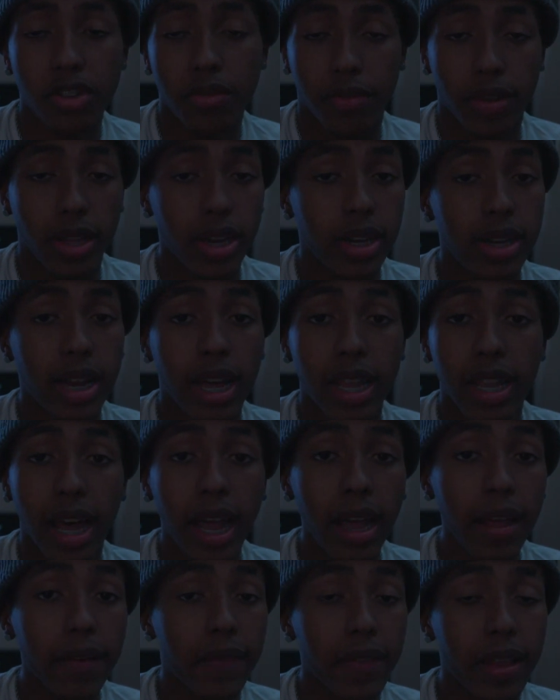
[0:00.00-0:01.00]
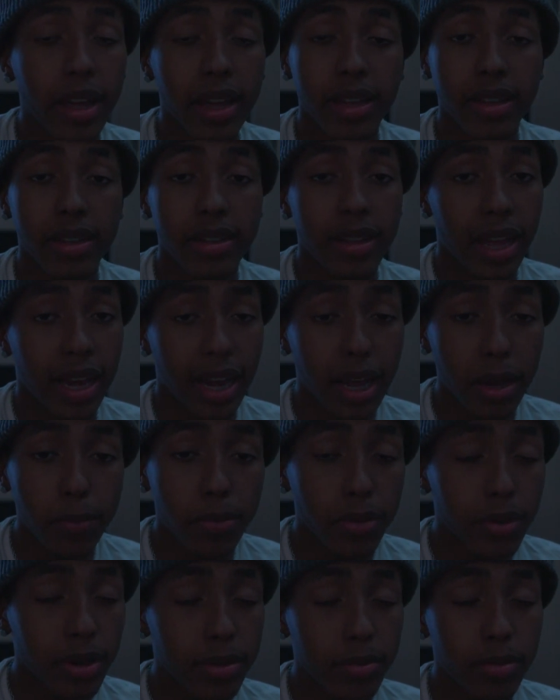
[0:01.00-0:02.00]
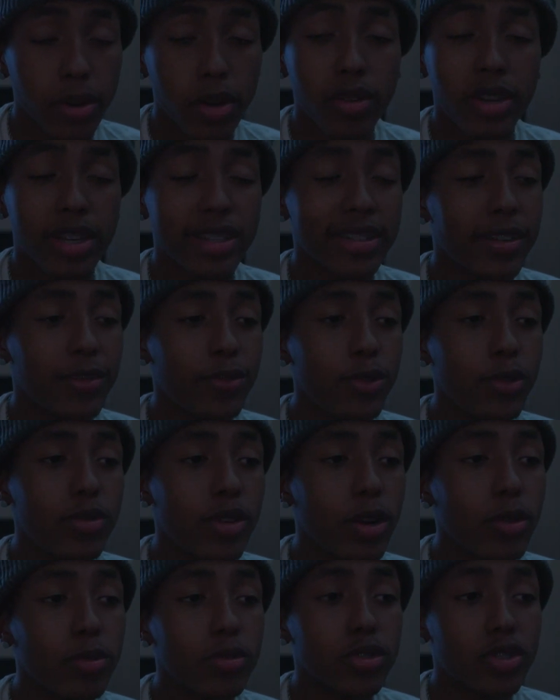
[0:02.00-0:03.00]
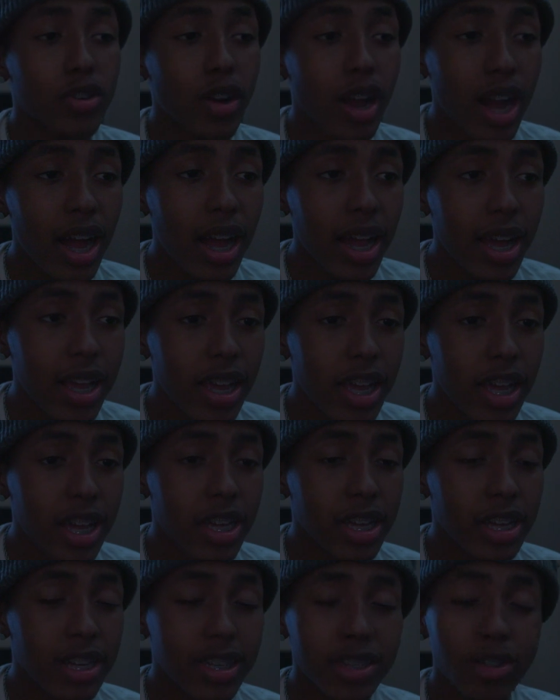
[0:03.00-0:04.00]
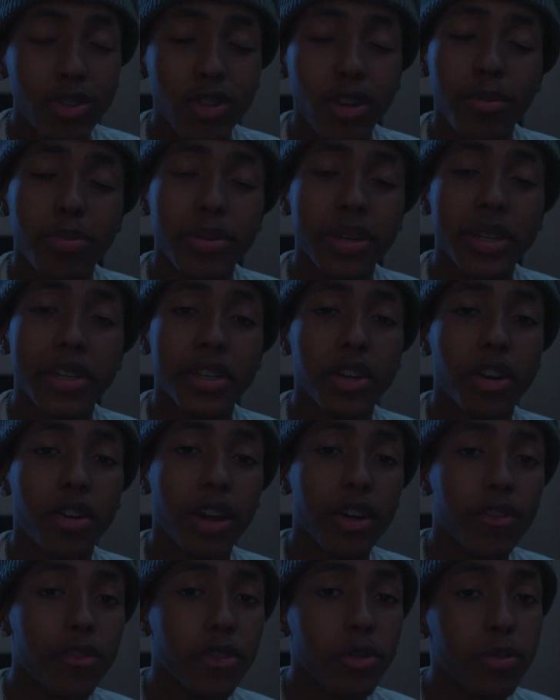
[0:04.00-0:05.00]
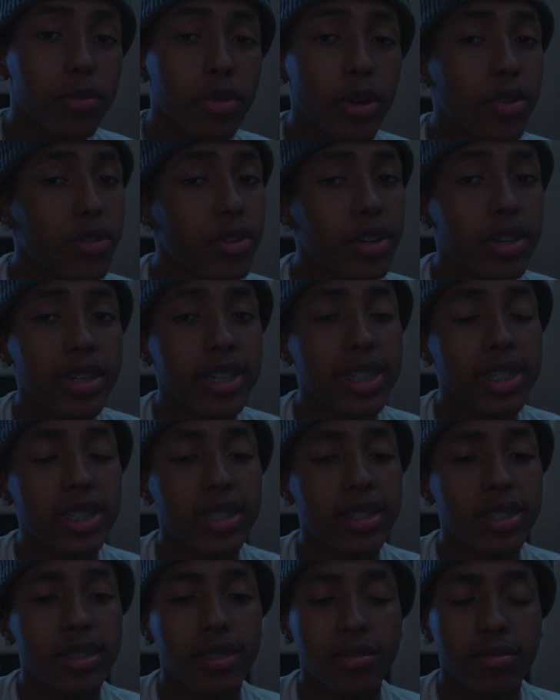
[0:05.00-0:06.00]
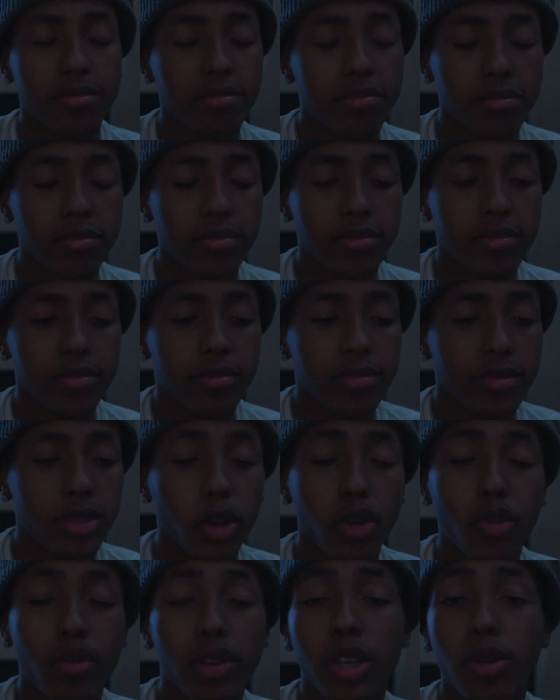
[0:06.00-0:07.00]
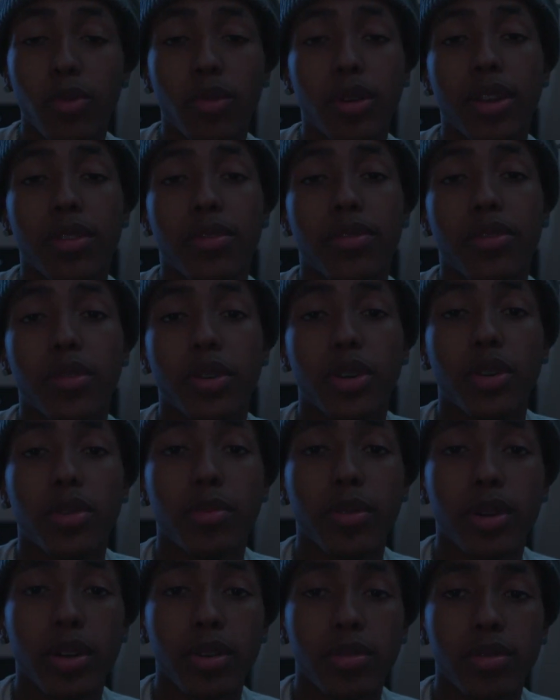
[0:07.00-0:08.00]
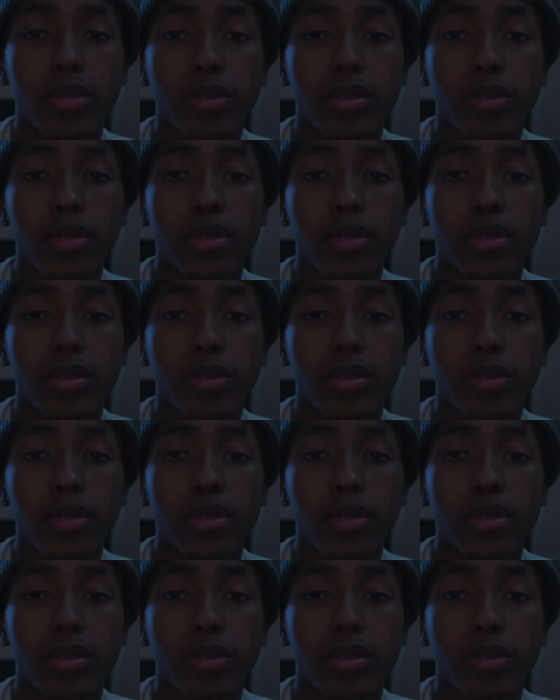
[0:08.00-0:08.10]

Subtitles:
failing our life, like, at that point, bro. Because if you don't try and you don't put in no effort, bro, then it's, you don't really want it for real, bro.